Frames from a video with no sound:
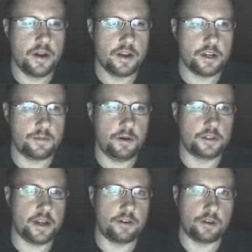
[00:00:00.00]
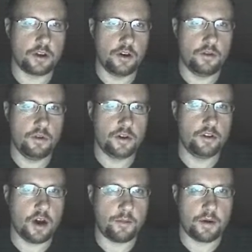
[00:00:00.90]
you're supposed to enter a code
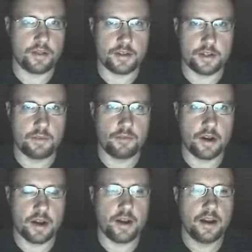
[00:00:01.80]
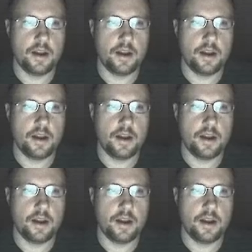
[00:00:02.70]
to operate the submarine.